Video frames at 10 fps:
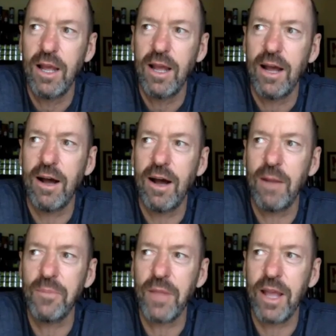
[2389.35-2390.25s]

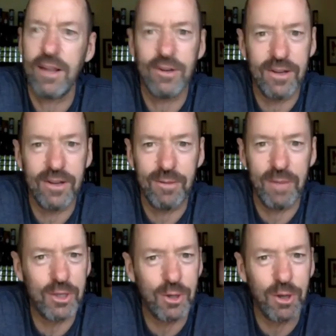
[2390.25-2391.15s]
Um, make
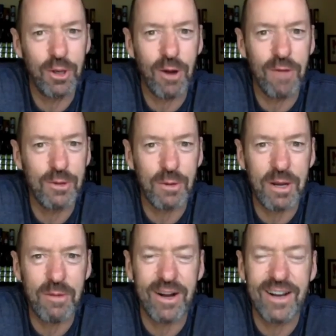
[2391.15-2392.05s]
sure you're over
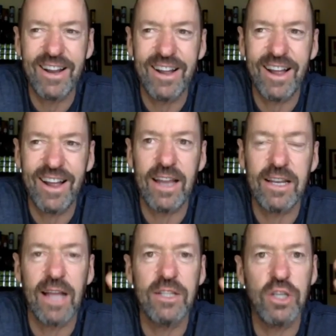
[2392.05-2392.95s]
21 and, and